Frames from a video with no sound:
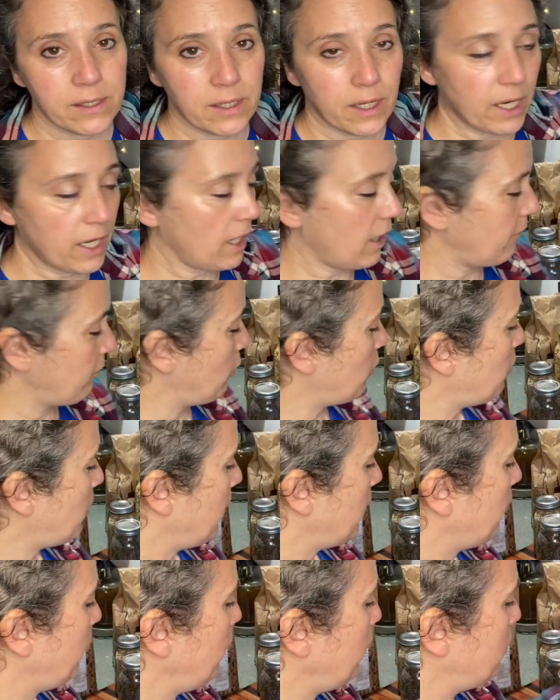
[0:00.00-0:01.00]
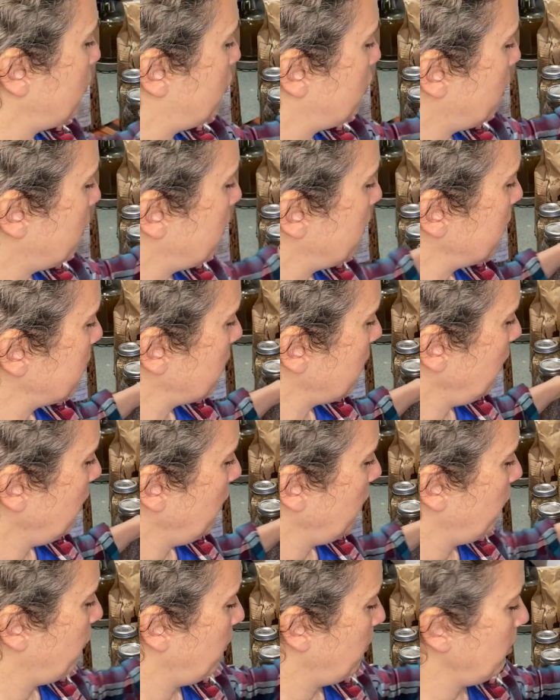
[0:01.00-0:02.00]
I have quite a few jars
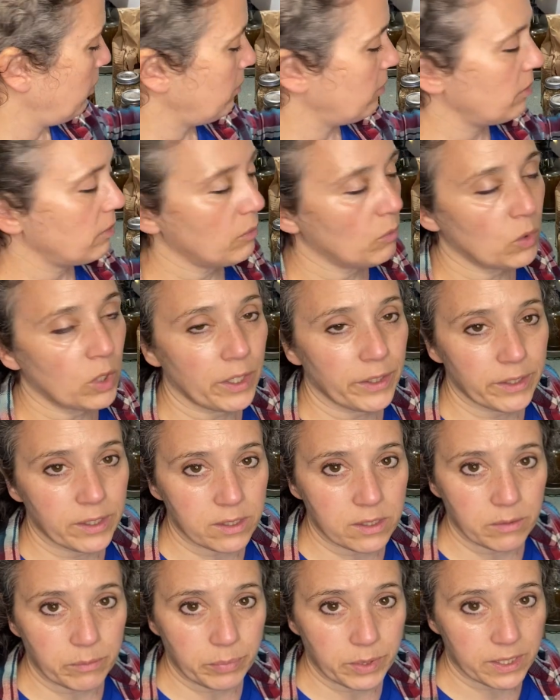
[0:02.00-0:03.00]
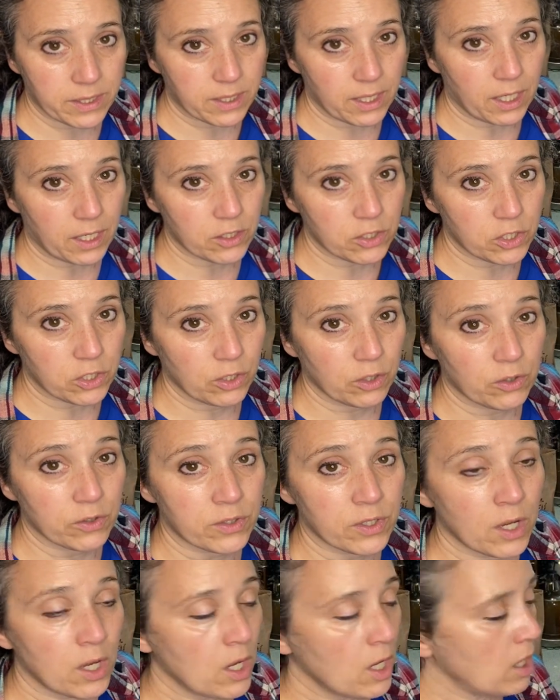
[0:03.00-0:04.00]
of walnuts and
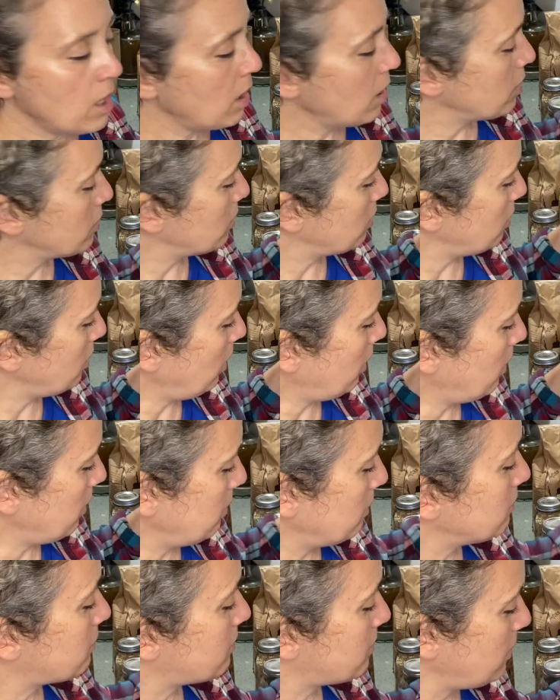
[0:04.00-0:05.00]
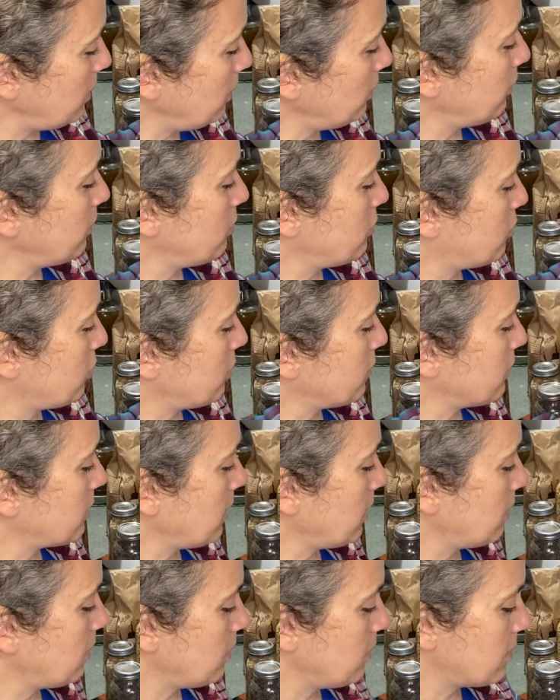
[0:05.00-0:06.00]
pistachios uh, sealed in jars
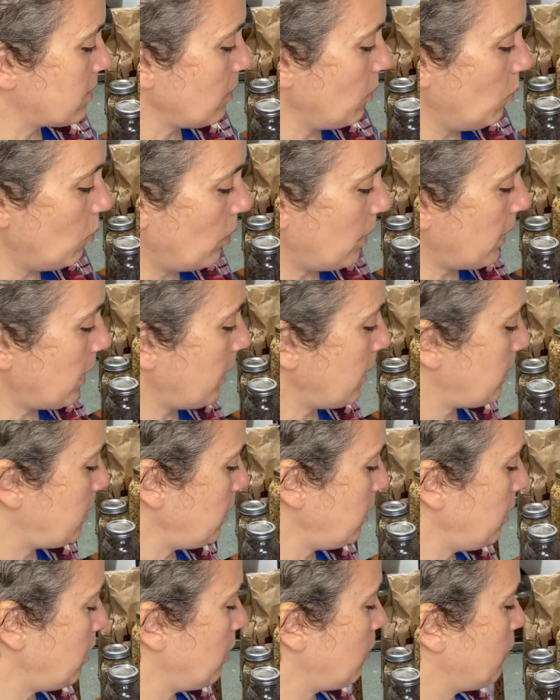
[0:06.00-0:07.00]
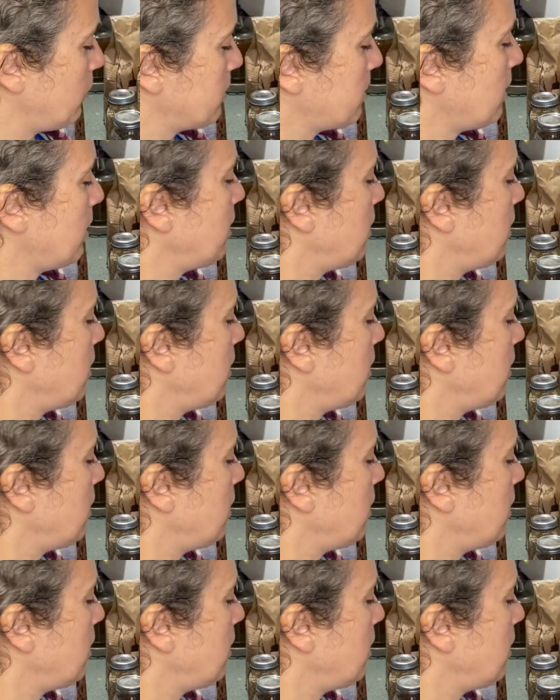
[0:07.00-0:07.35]
like this. What I did was I